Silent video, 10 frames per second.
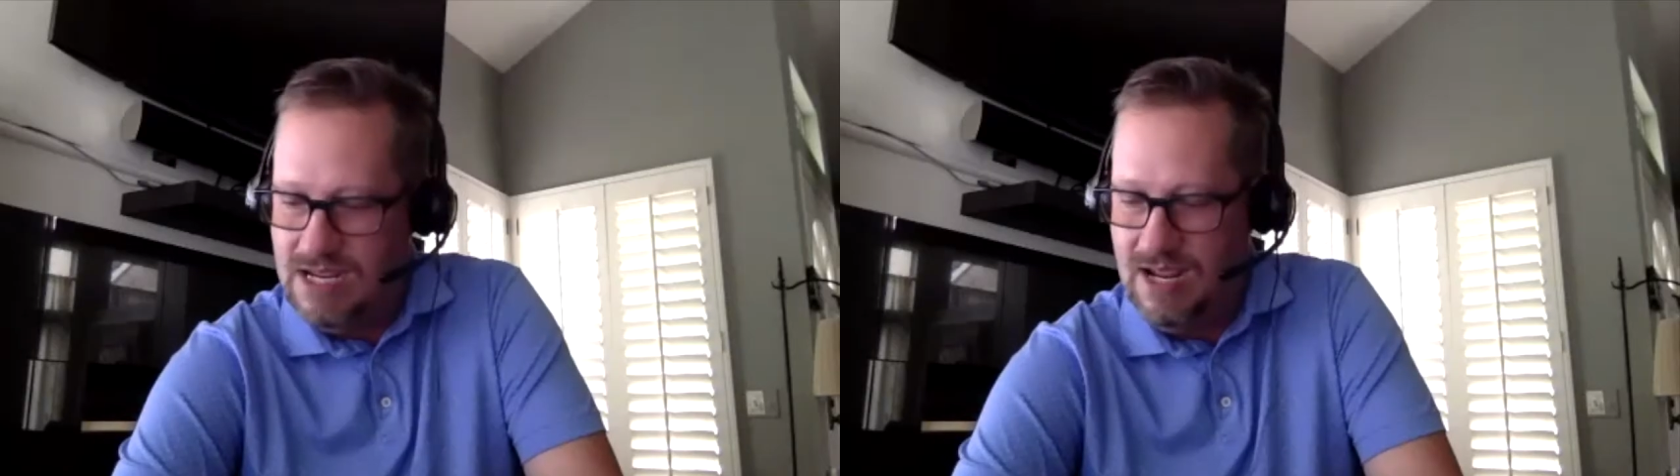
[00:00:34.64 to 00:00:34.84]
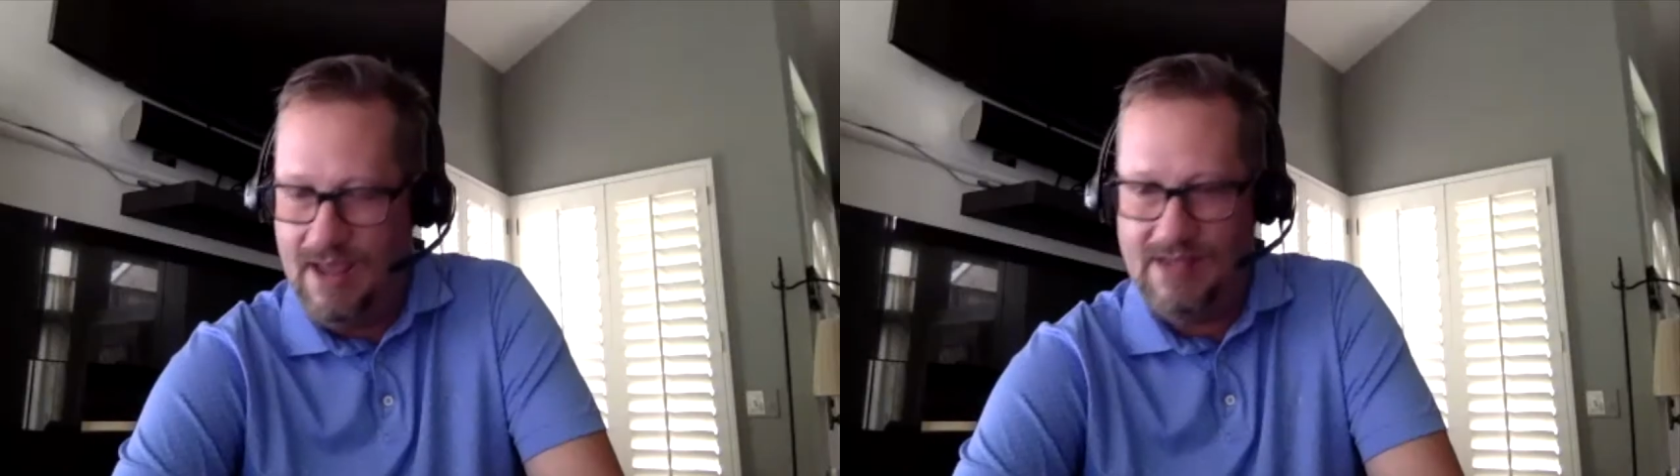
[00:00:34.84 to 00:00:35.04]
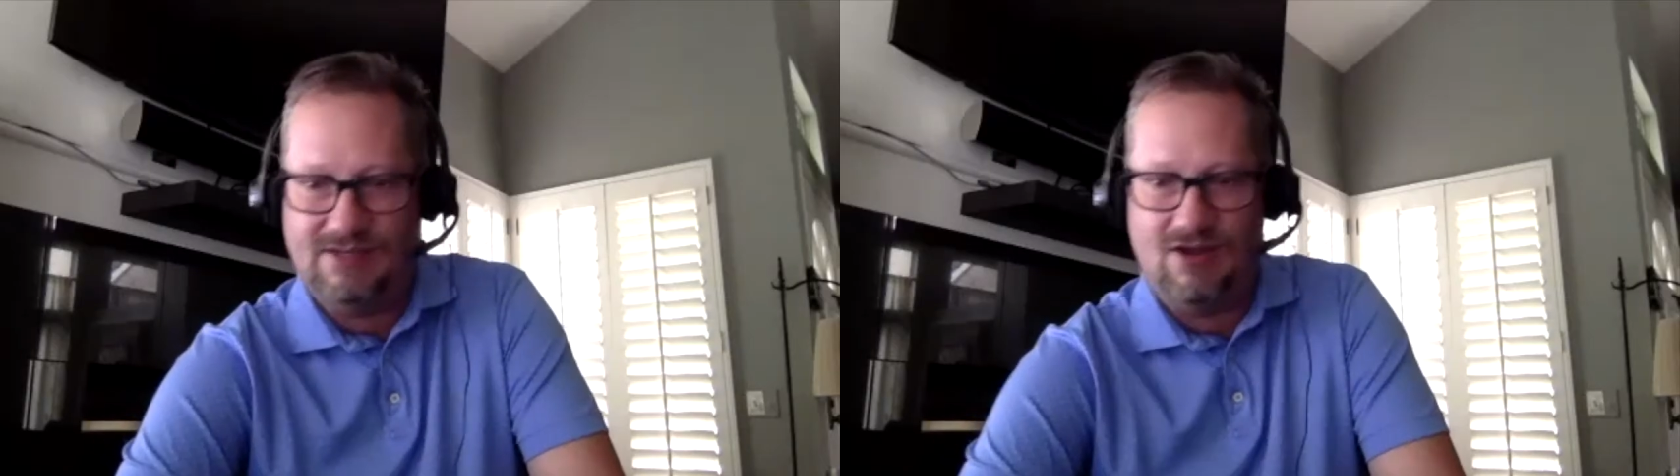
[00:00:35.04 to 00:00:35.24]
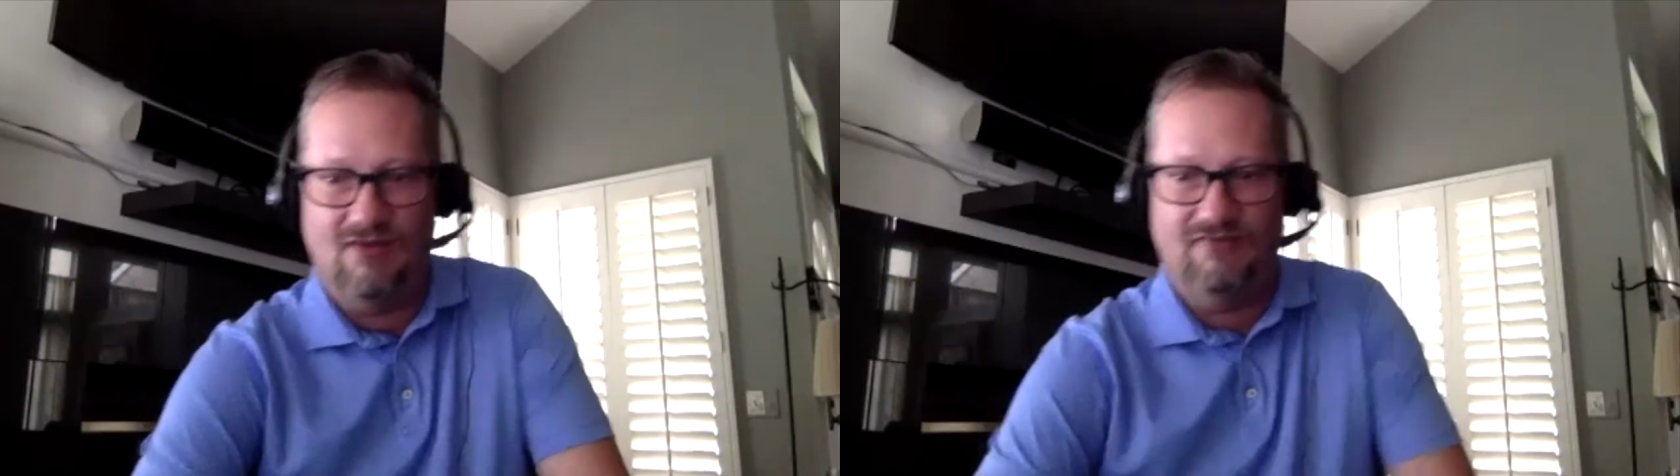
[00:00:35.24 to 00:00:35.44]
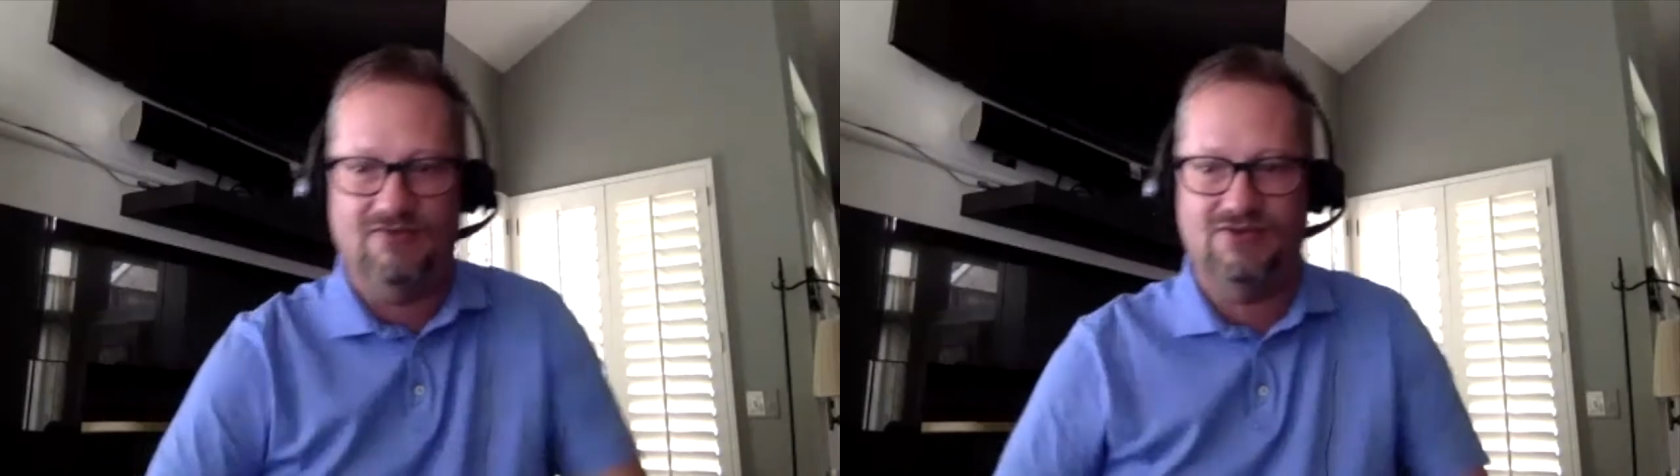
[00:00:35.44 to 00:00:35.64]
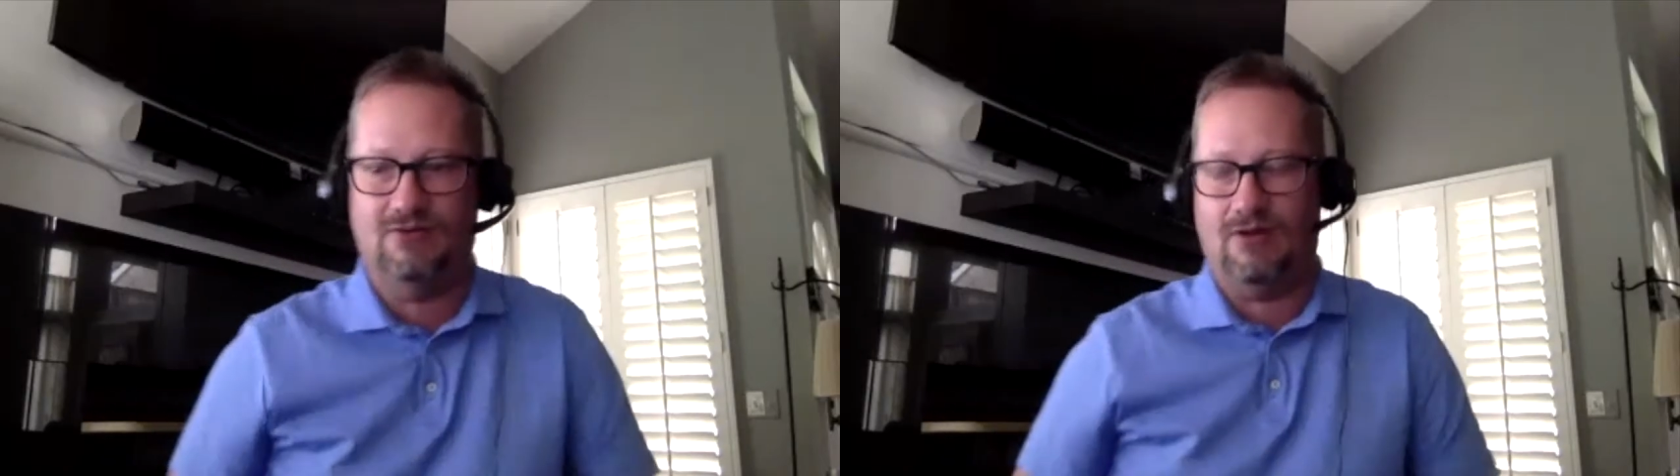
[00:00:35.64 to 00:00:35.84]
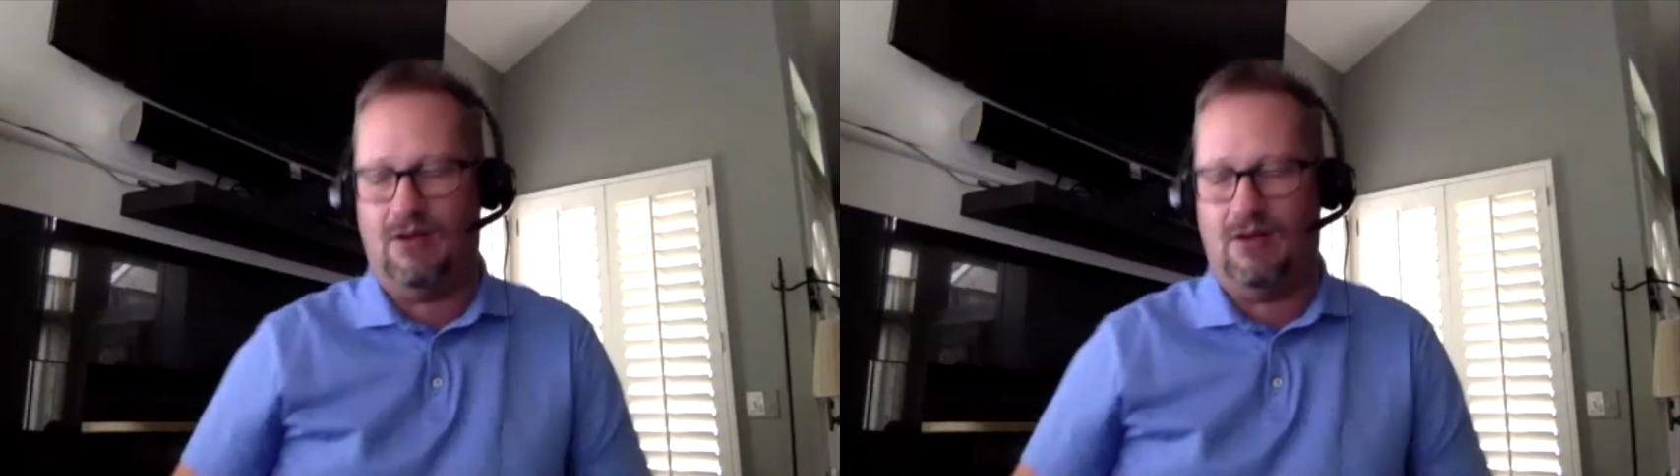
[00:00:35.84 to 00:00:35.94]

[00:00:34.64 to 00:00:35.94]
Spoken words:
as golfers, are